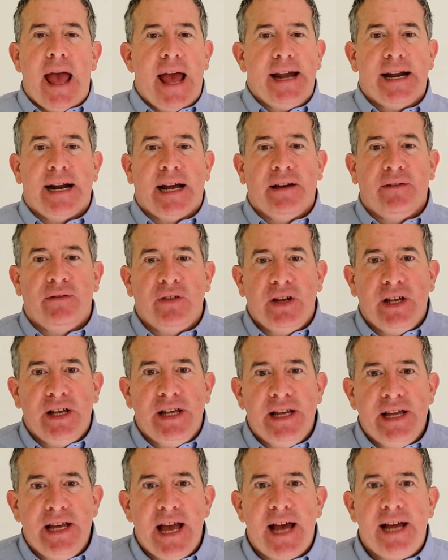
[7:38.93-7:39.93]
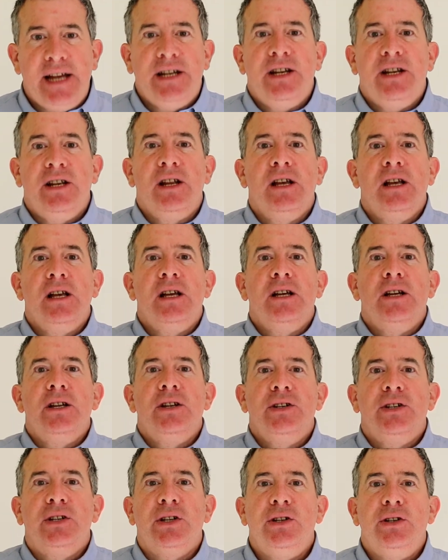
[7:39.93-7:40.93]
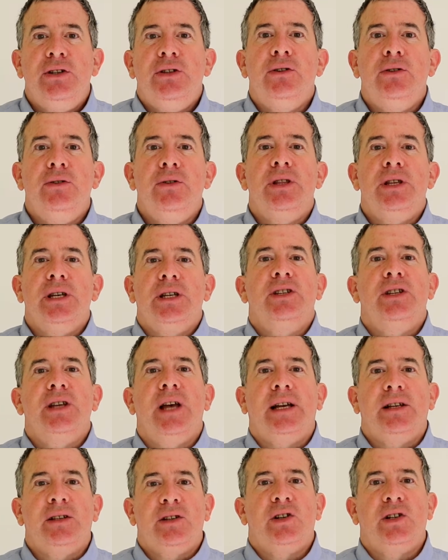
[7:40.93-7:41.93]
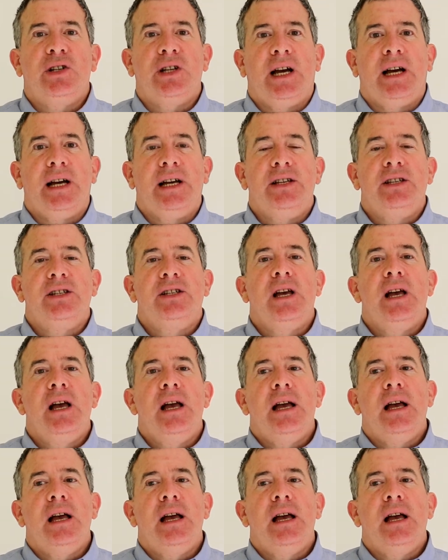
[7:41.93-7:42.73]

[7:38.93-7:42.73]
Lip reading: And I have yet to do this exercise